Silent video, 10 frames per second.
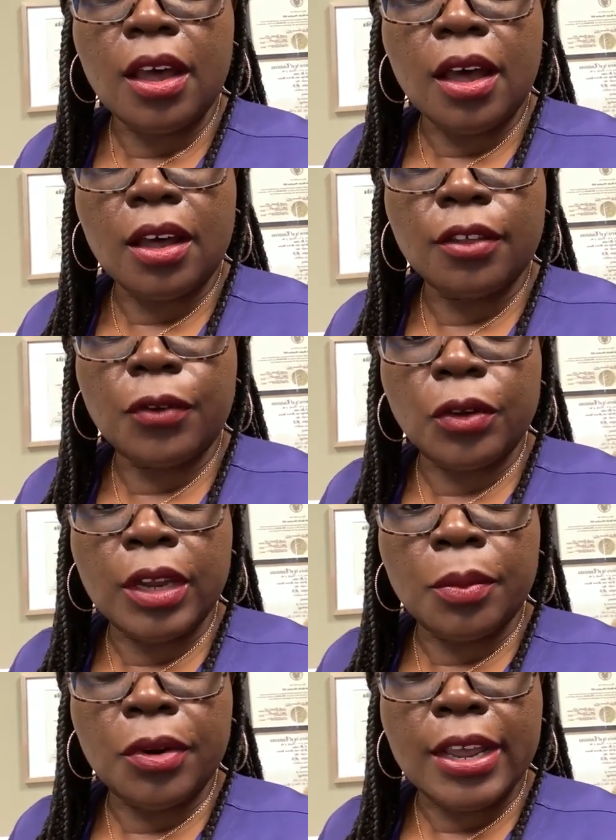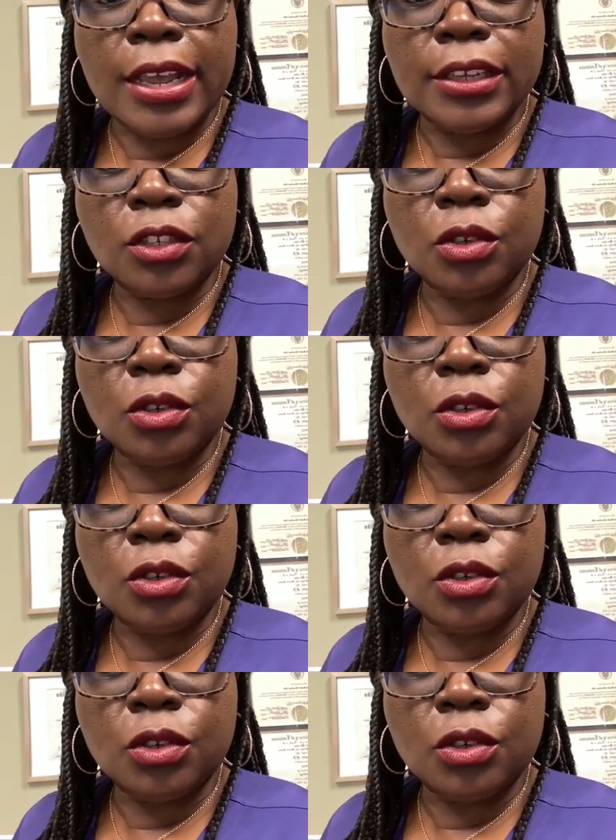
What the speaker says: The phone number is